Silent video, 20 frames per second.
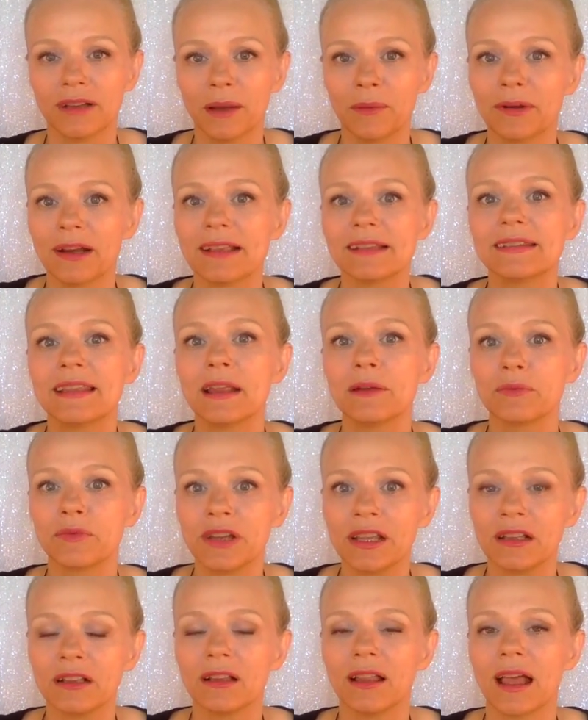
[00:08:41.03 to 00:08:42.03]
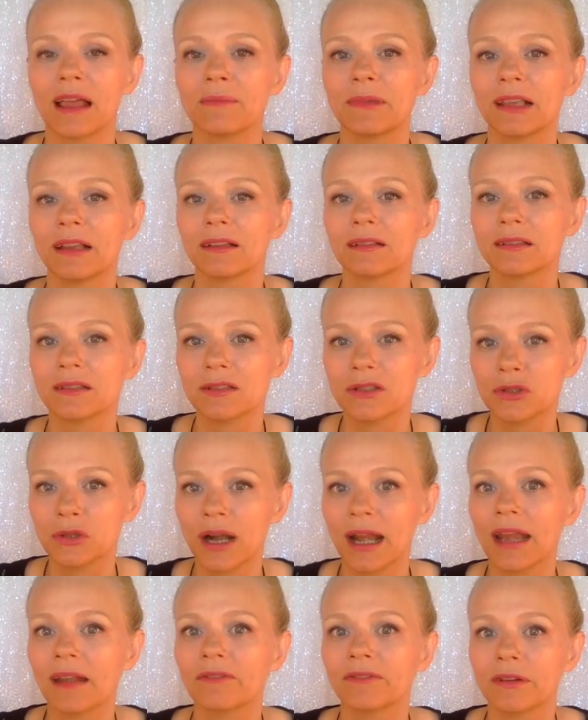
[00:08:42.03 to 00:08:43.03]
And when I say real, I mean
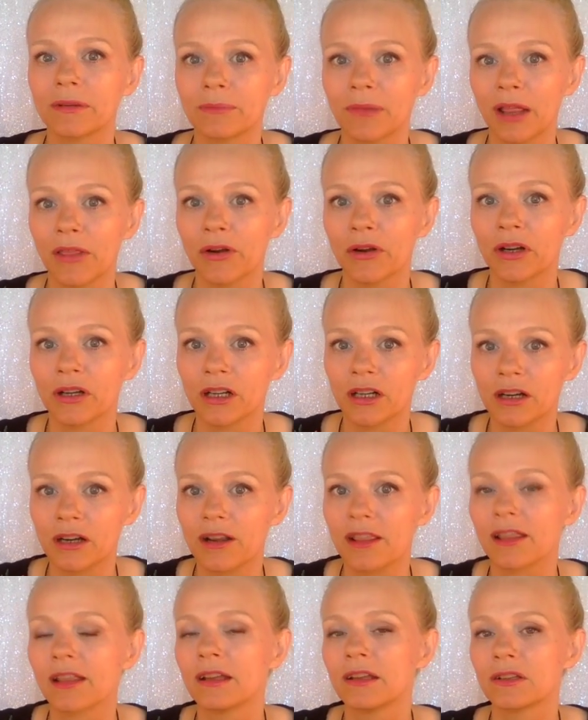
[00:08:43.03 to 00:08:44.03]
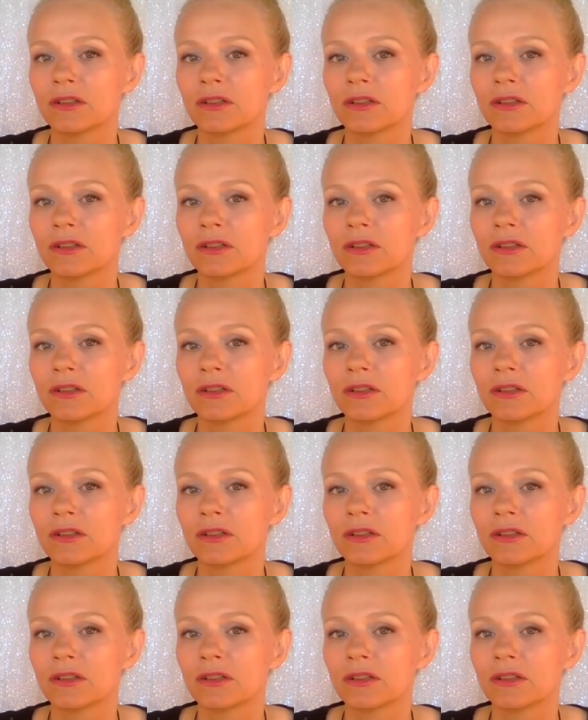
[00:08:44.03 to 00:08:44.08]
straight from Mother Earth.